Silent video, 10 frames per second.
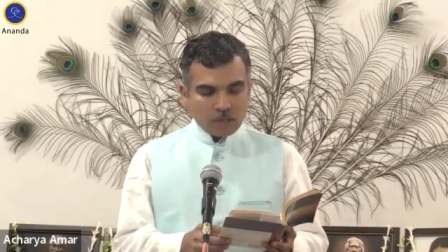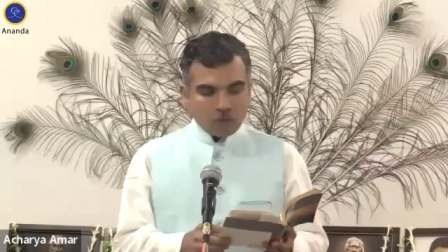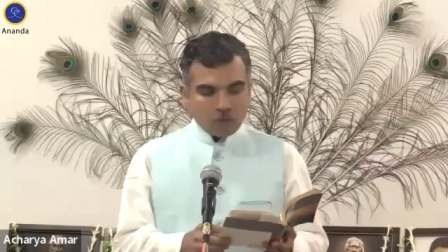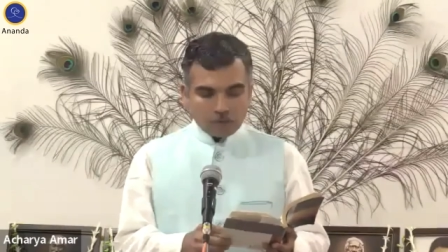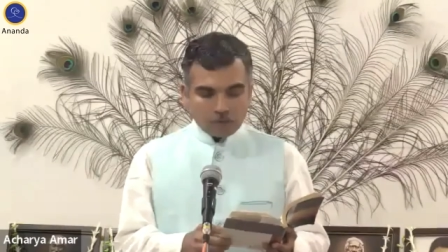
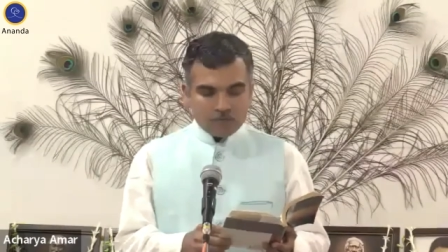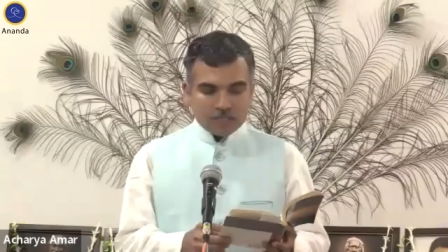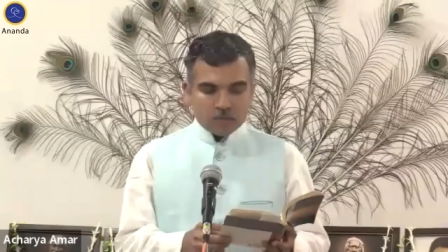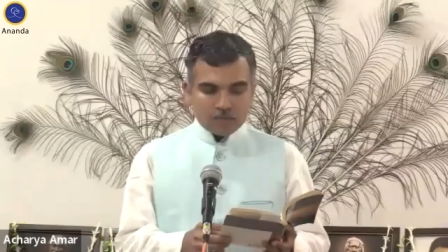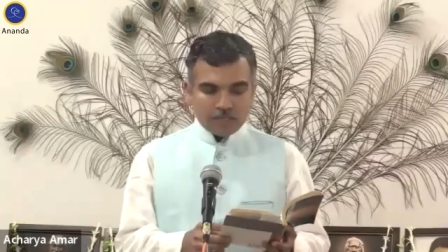All of us
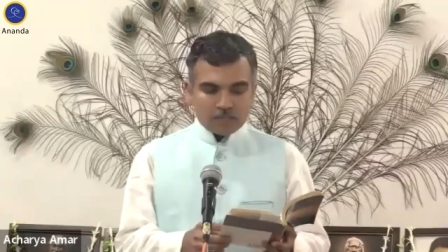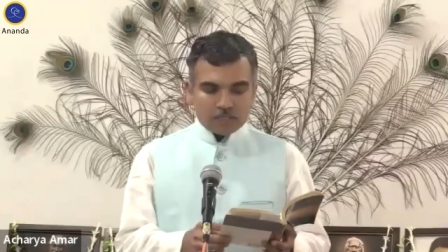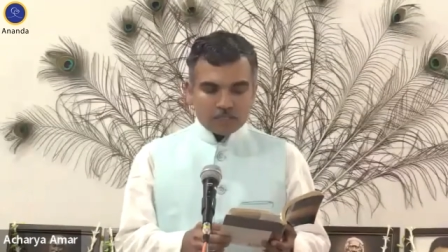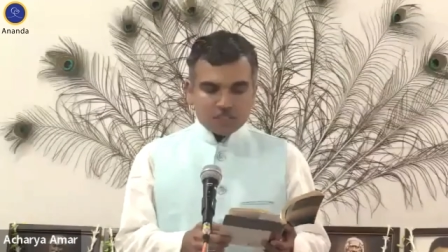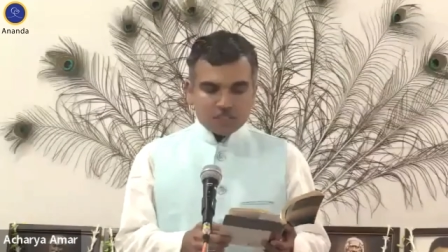
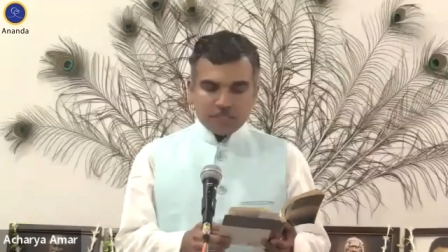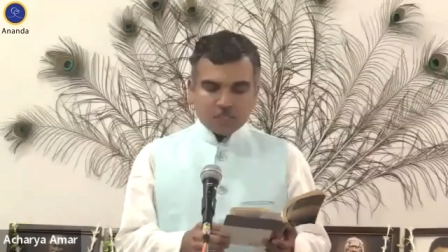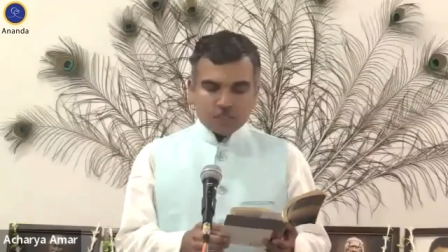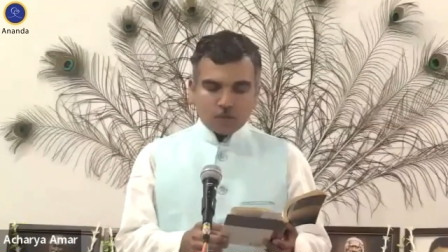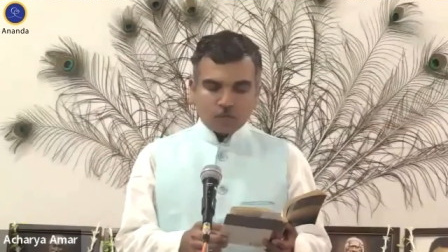experience
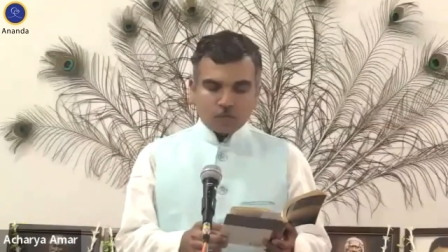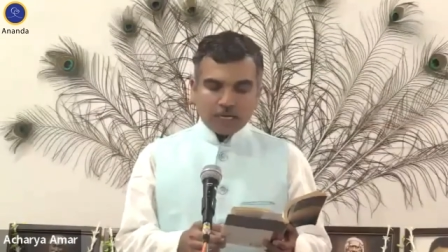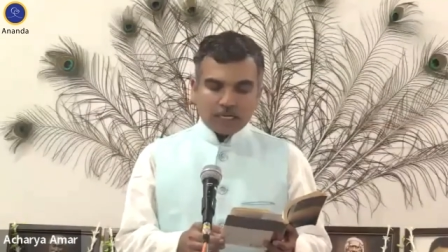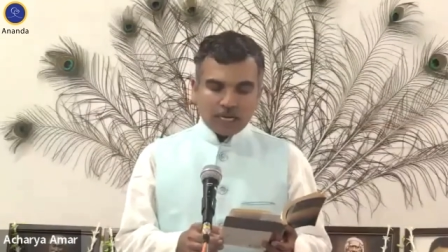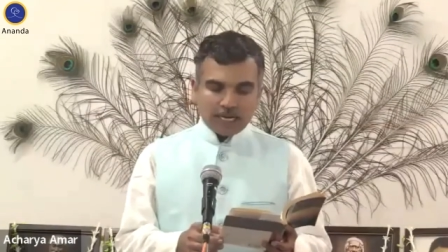temptation of
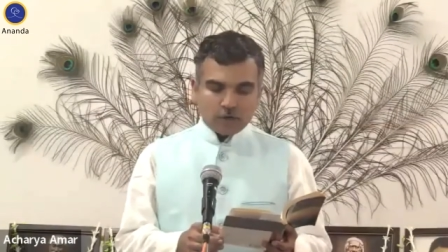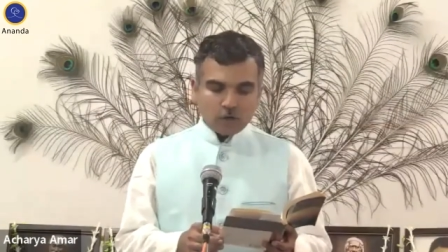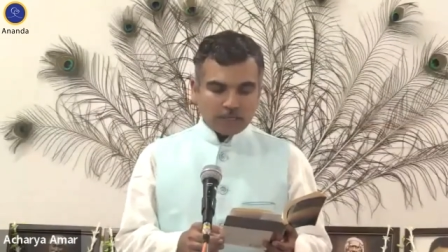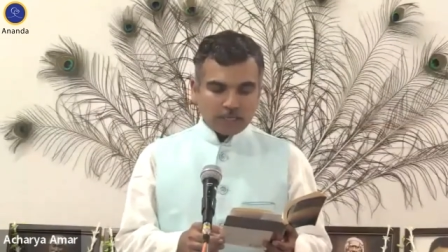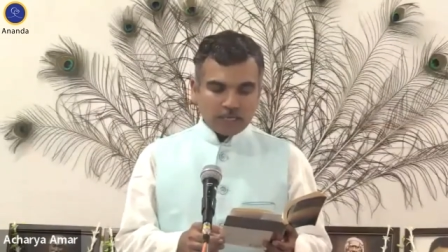one kind
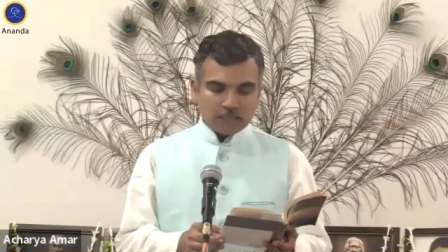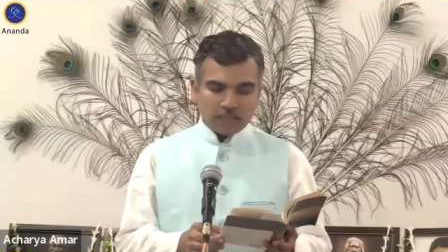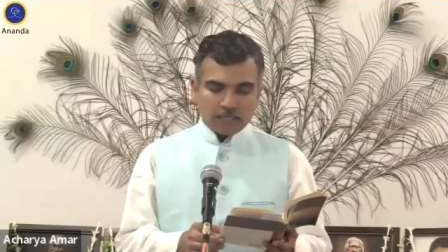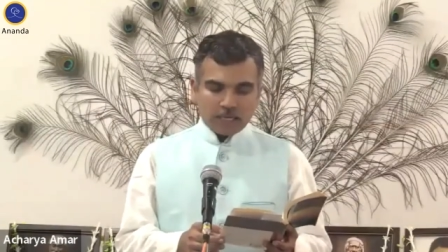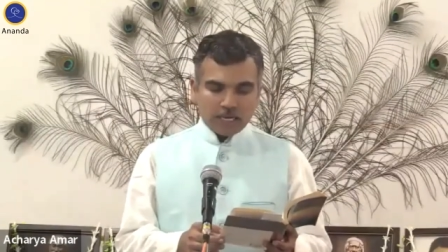or
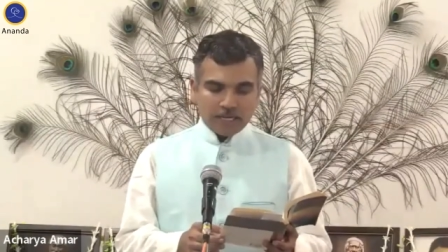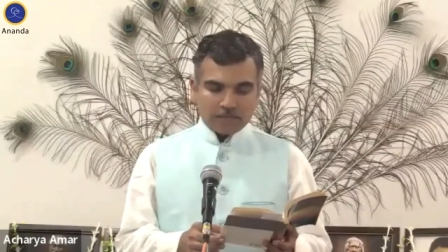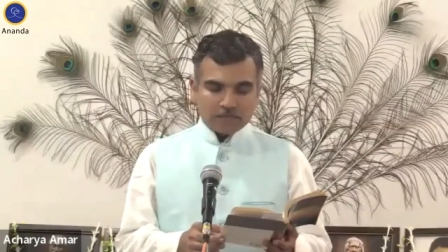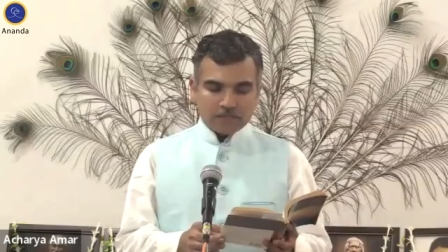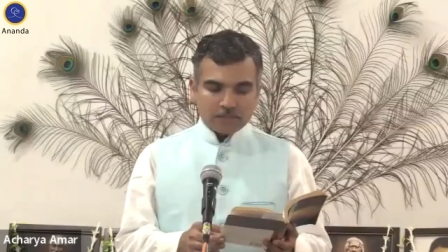another in our
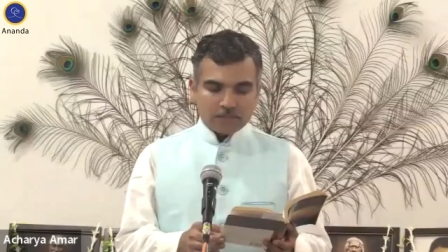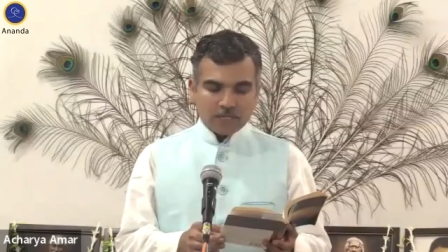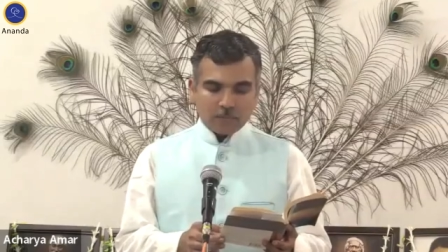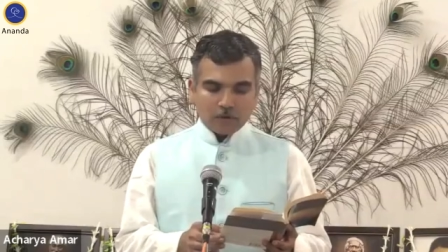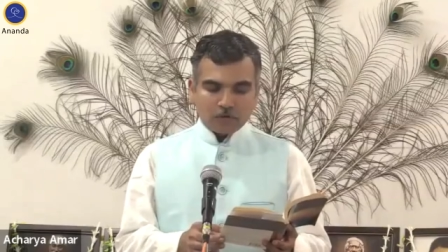lives.
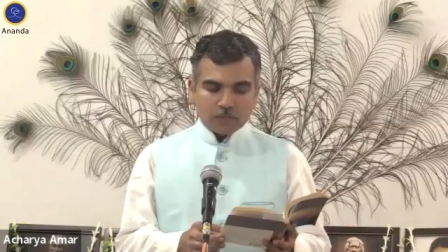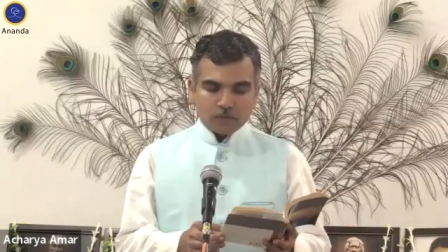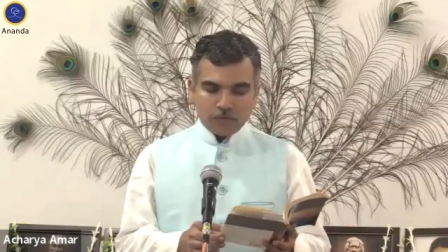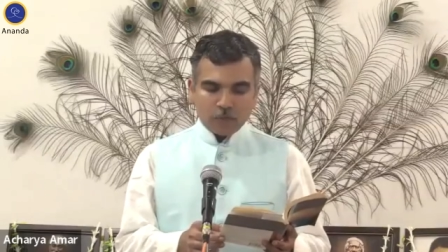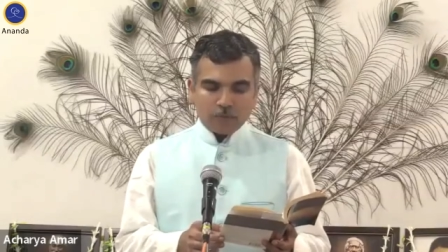Some of
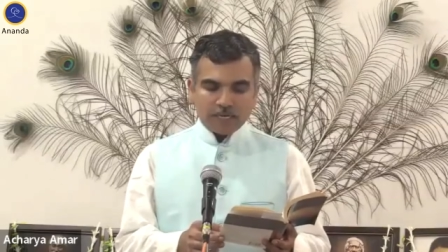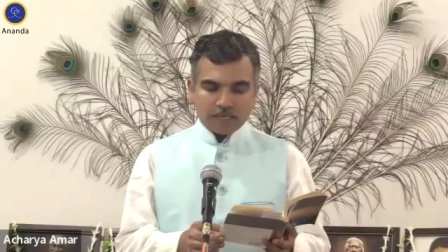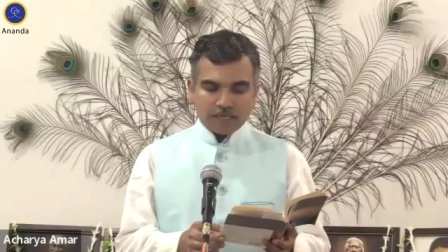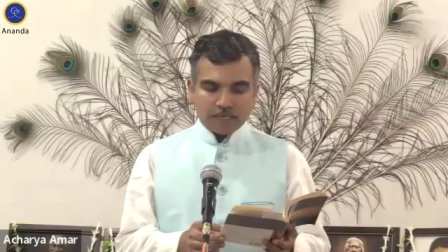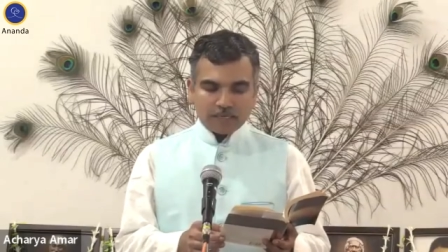us
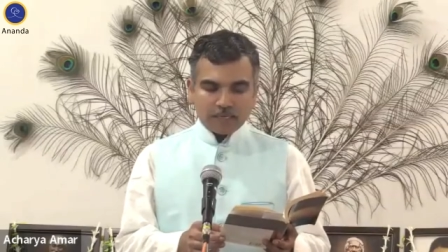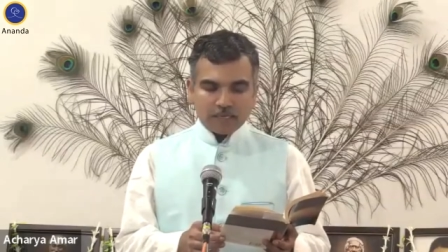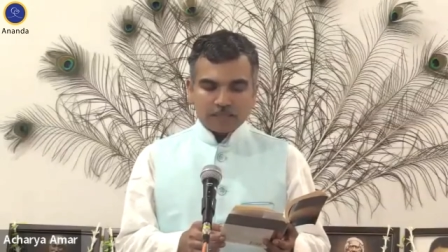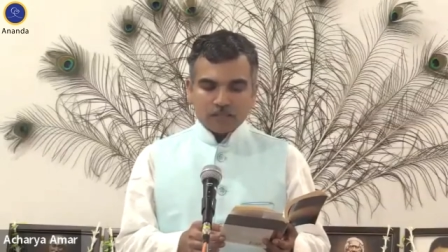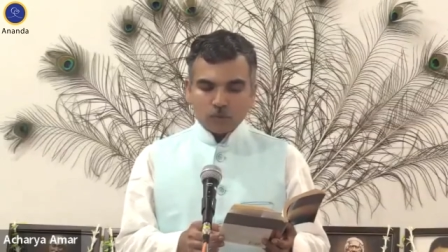frequently,
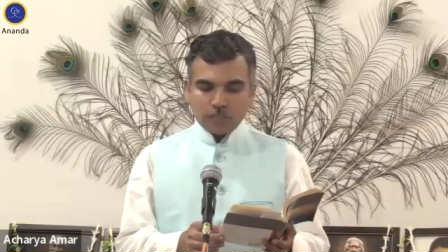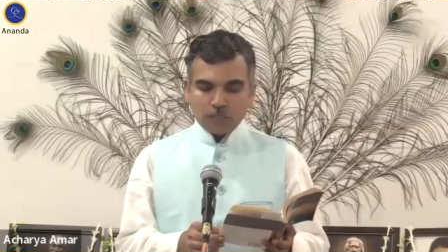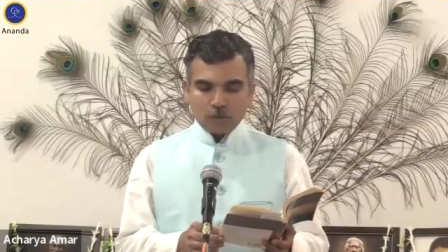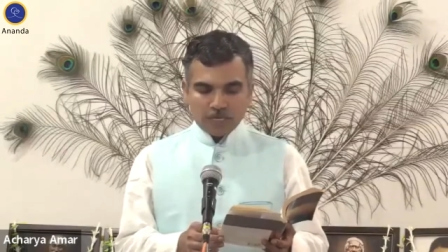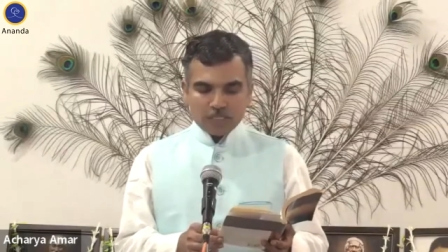others only
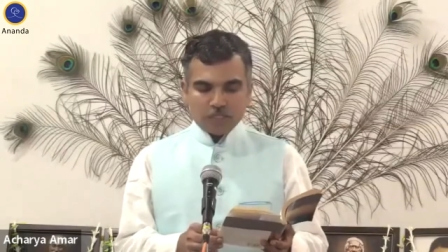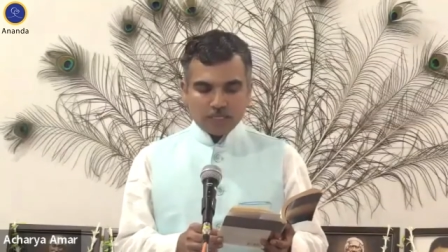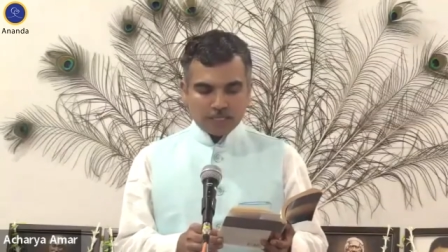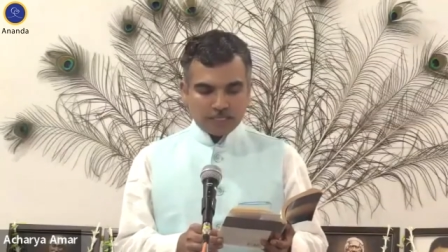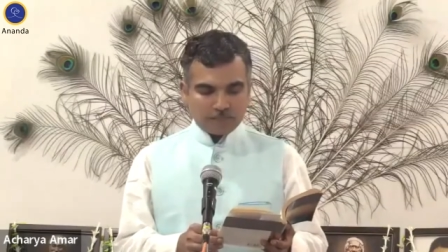
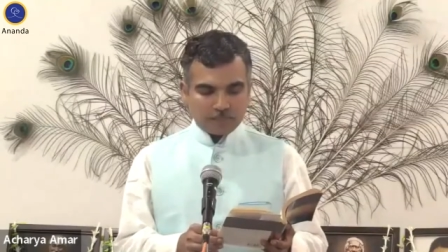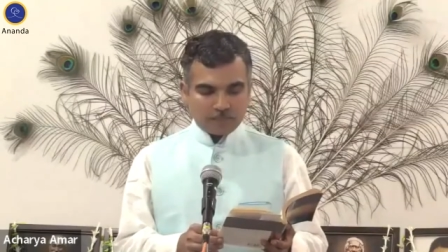occasionally.